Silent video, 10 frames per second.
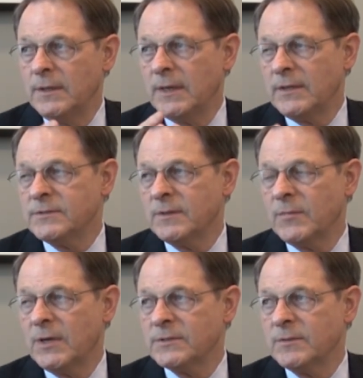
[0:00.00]
get
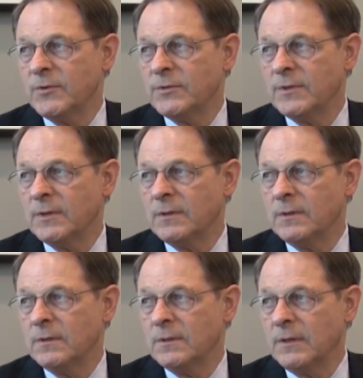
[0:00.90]
some customers that
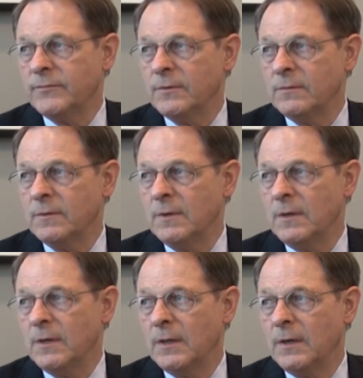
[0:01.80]
love you
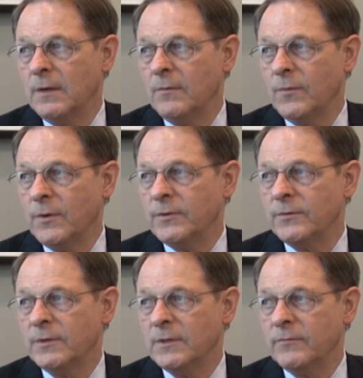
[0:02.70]
and where
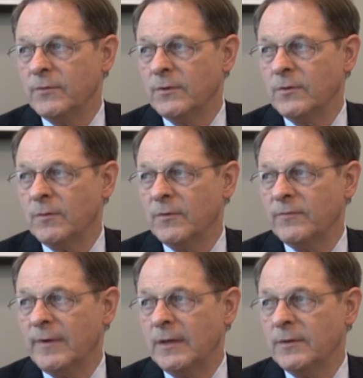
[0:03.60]
you deliver
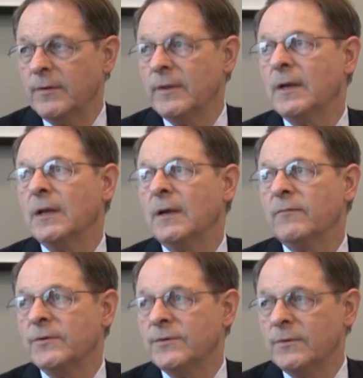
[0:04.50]
enormous value, and then
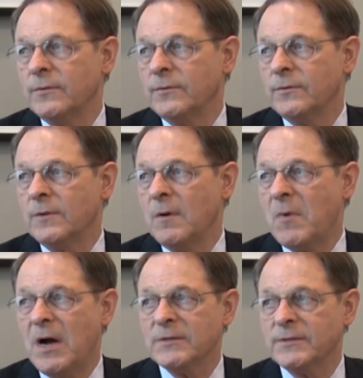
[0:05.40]
leverage those
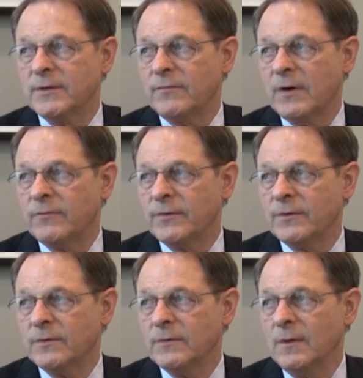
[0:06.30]
positive
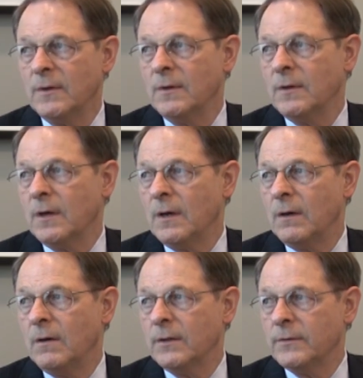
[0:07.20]
references
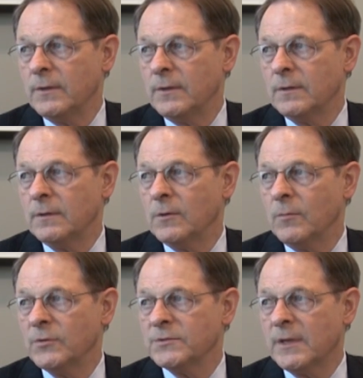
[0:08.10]
on the
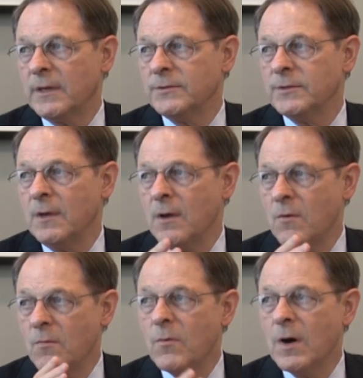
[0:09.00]
global stage,
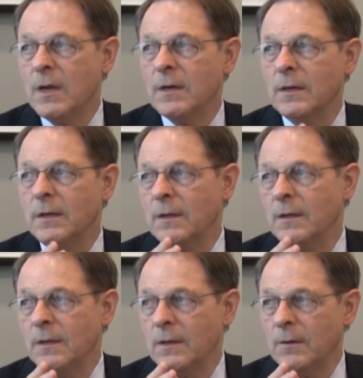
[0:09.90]
one
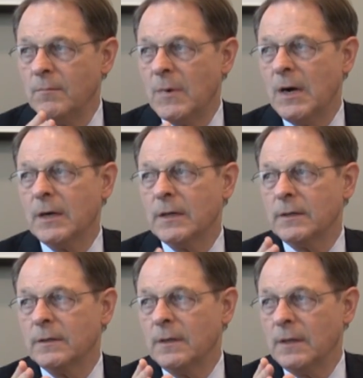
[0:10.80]

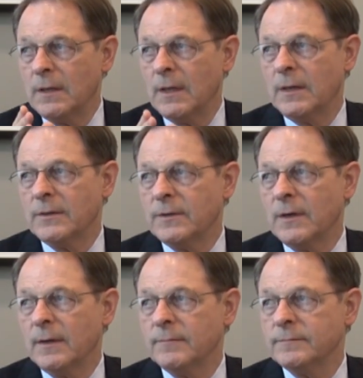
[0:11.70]
market at a
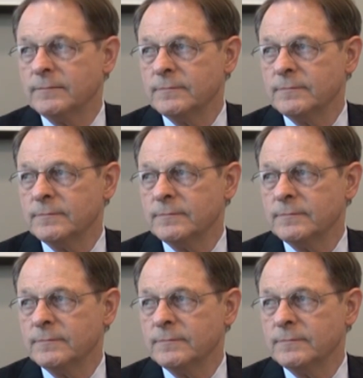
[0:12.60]
time.